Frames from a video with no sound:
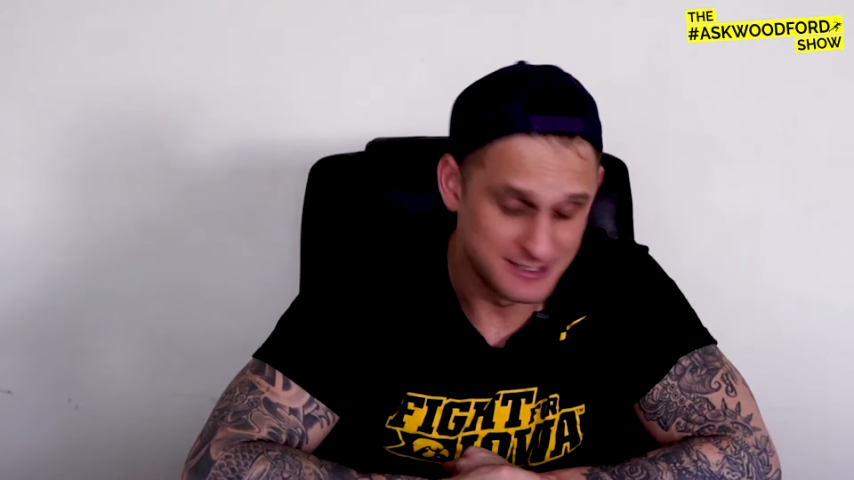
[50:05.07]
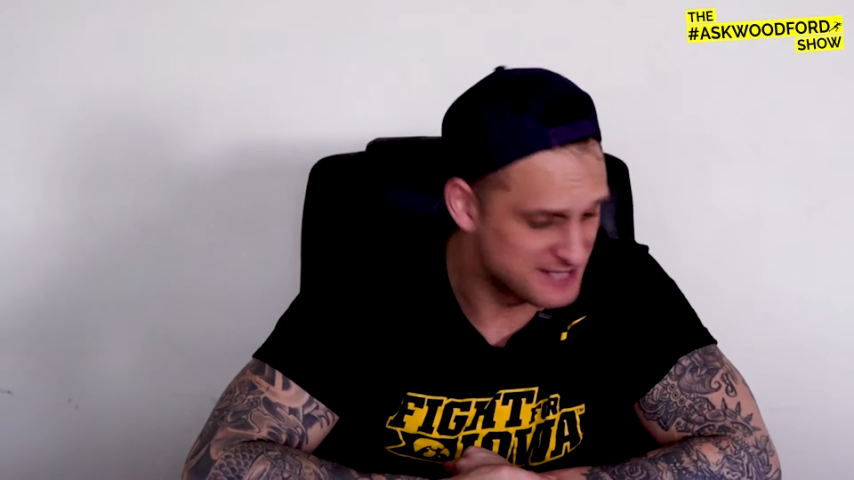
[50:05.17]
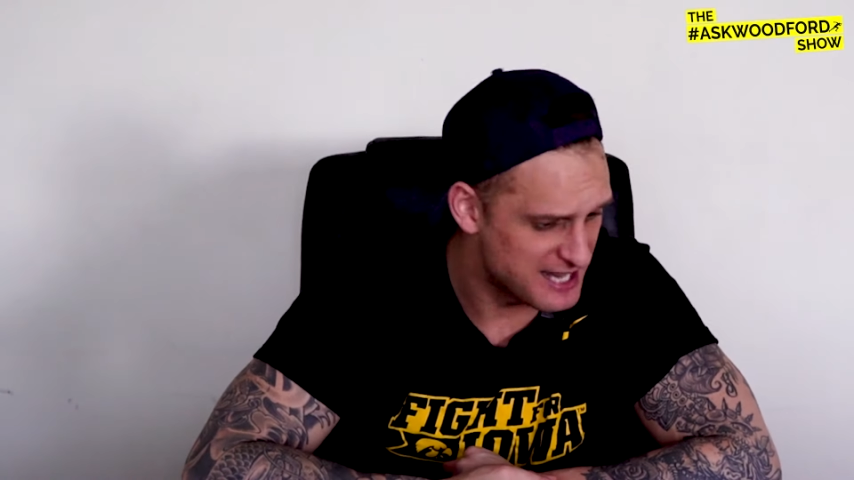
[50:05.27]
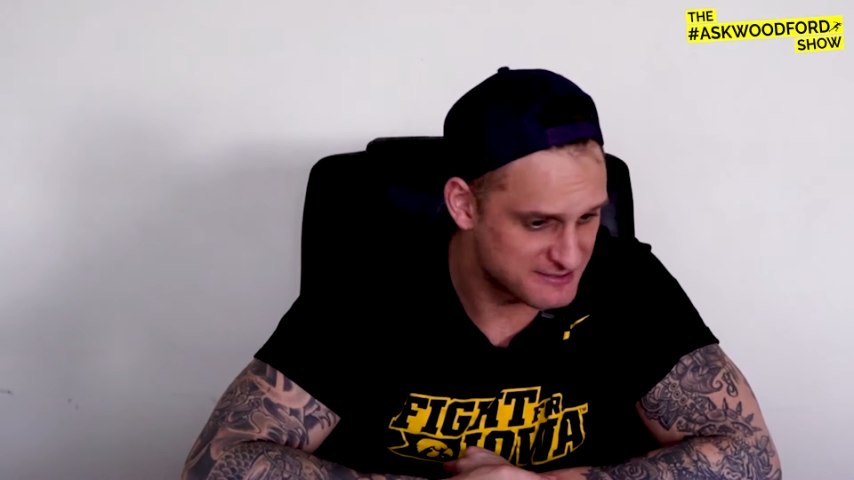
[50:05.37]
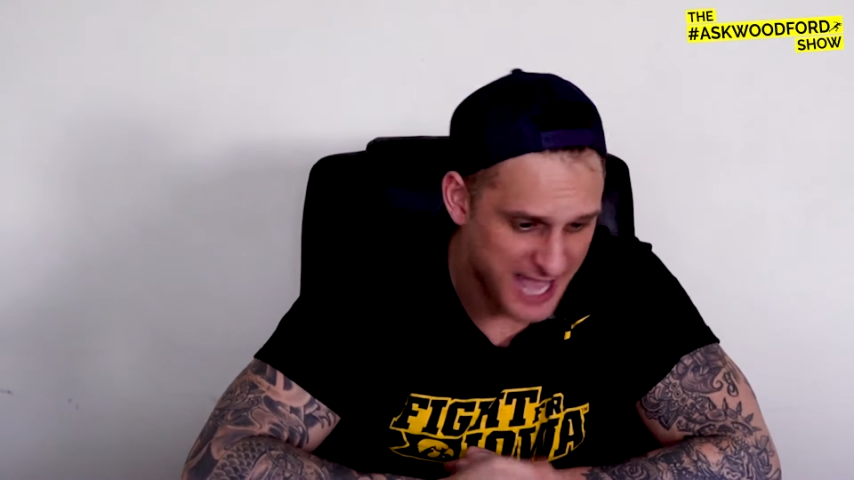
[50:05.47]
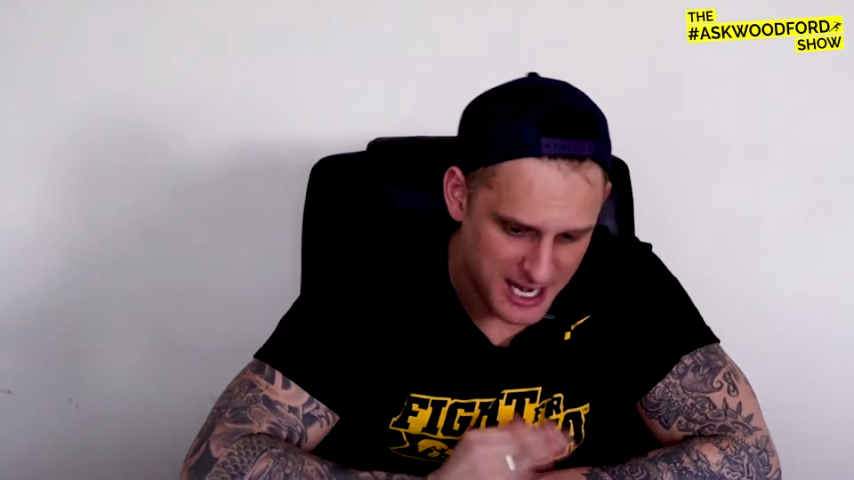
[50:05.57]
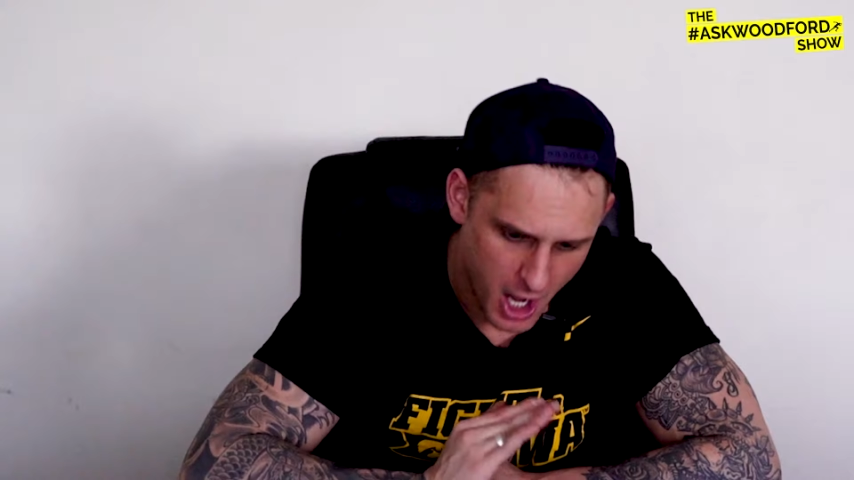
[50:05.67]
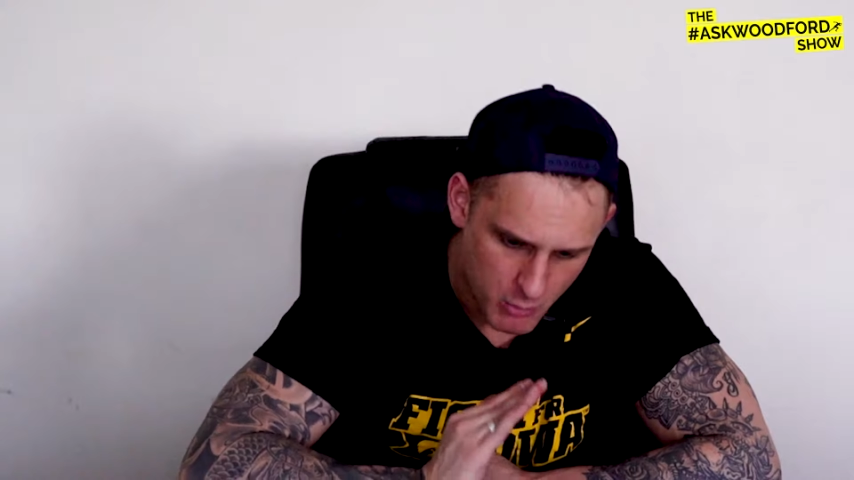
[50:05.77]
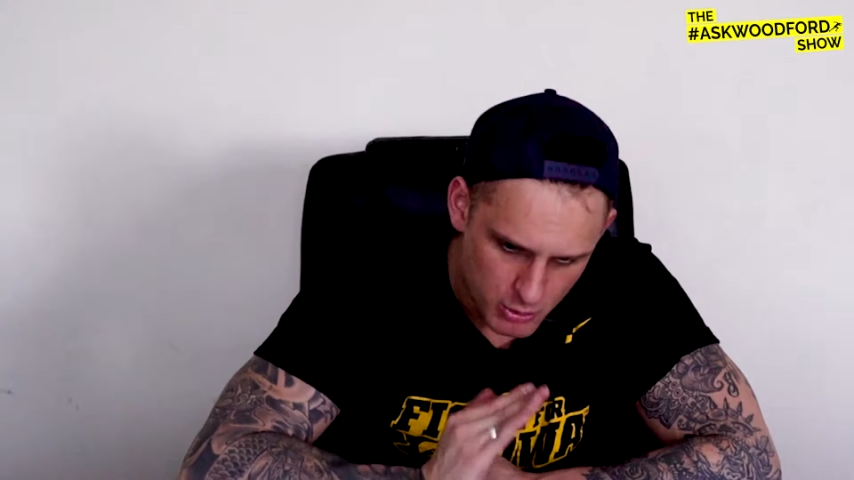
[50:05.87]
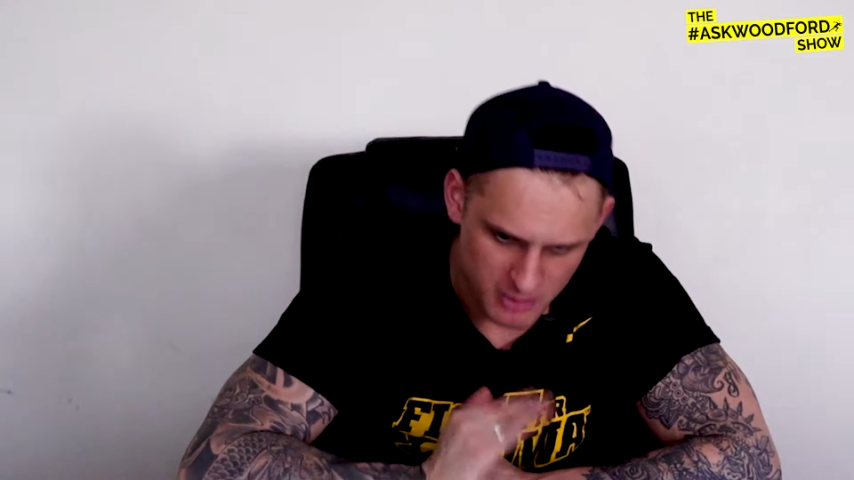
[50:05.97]
That
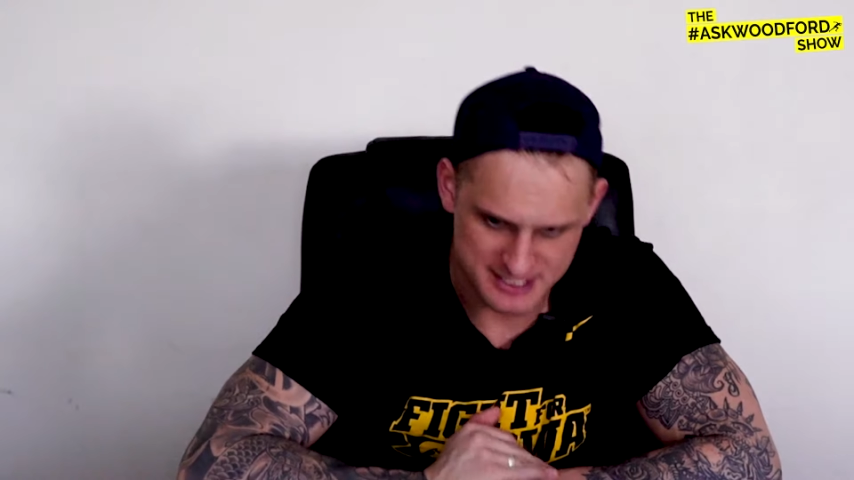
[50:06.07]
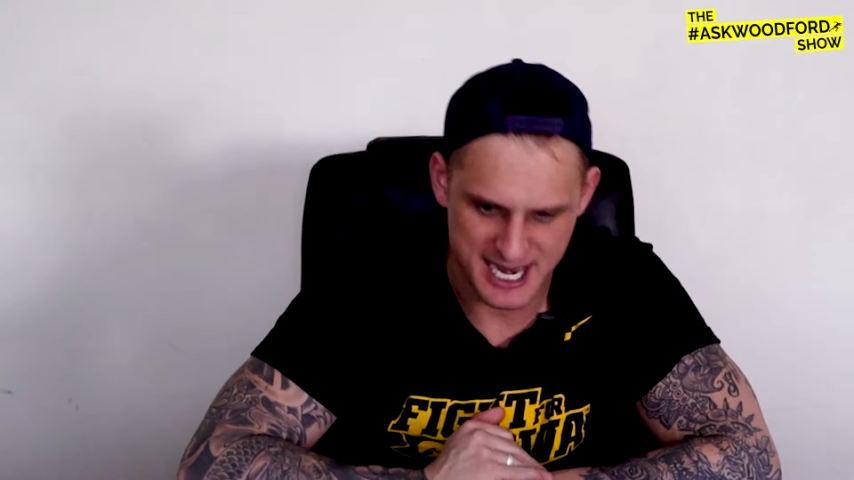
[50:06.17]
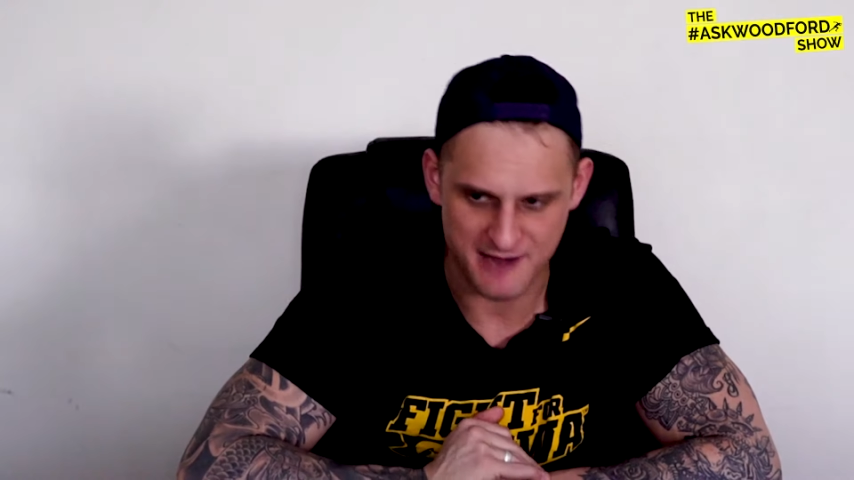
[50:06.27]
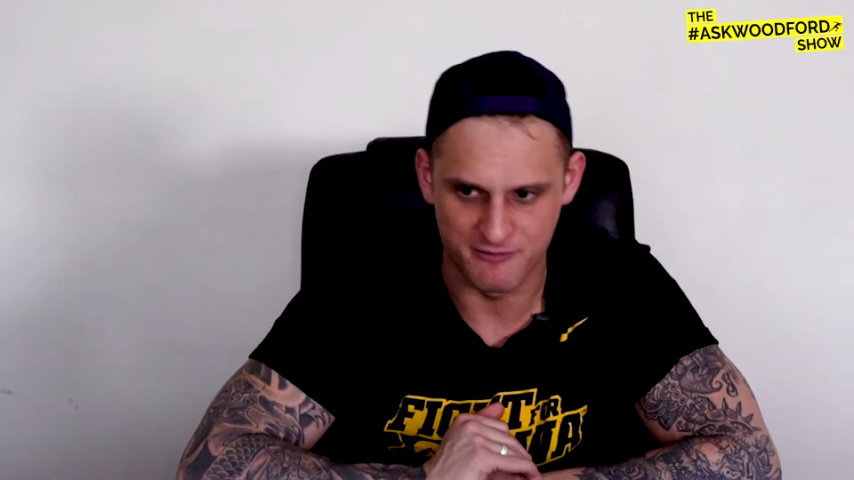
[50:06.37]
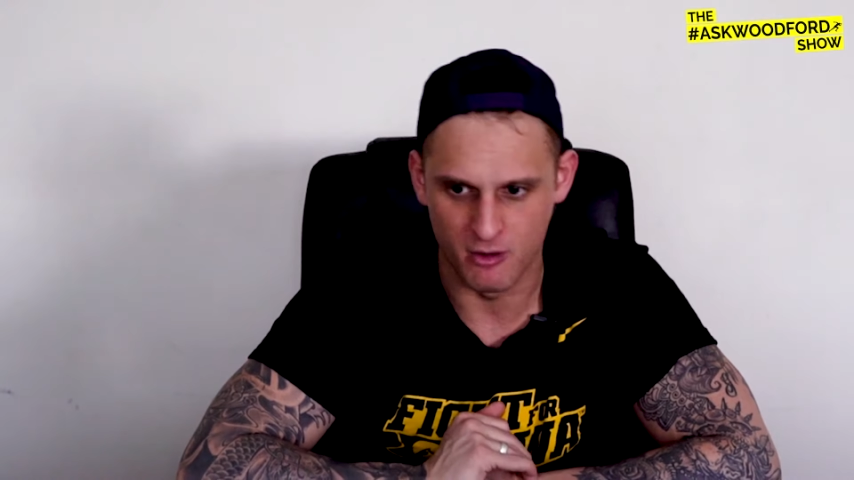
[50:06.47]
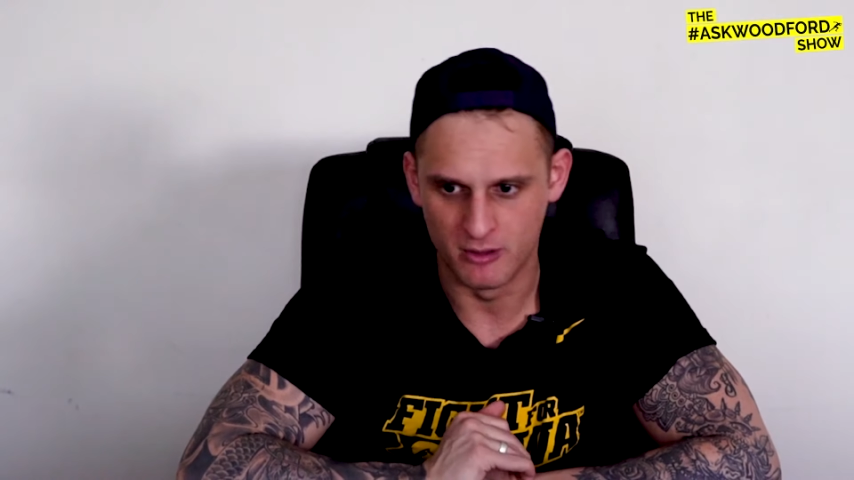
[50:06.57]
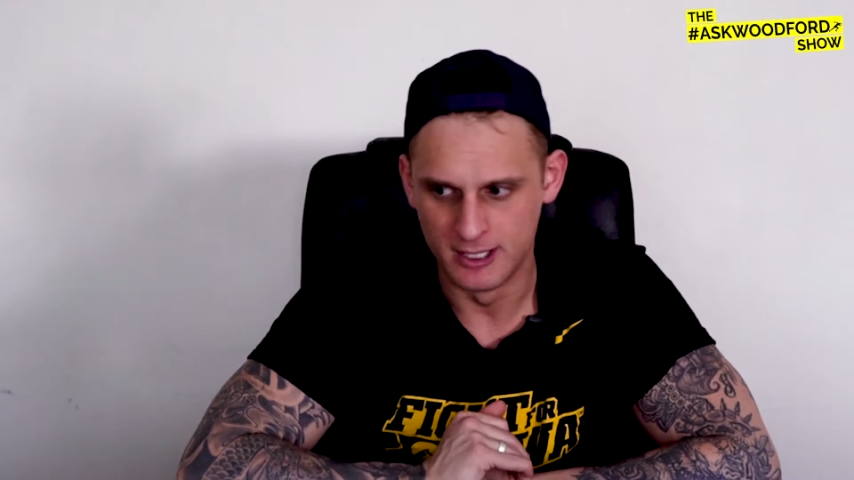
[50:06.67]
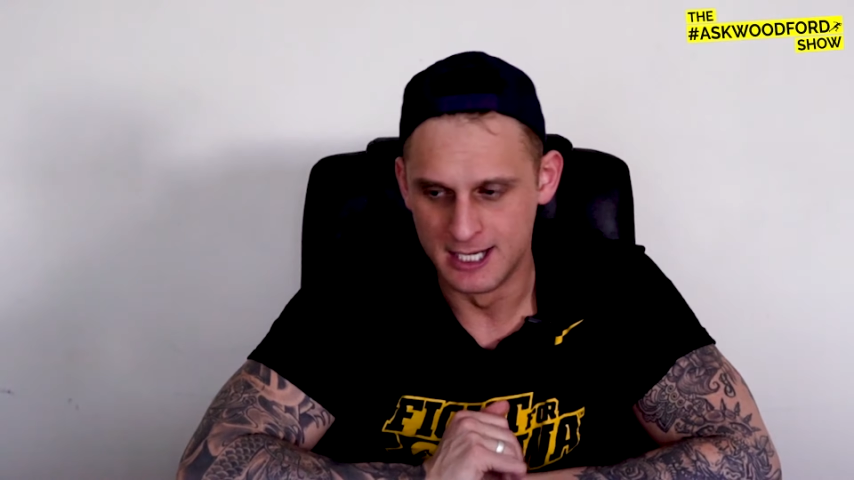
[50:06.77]
I will not stand for.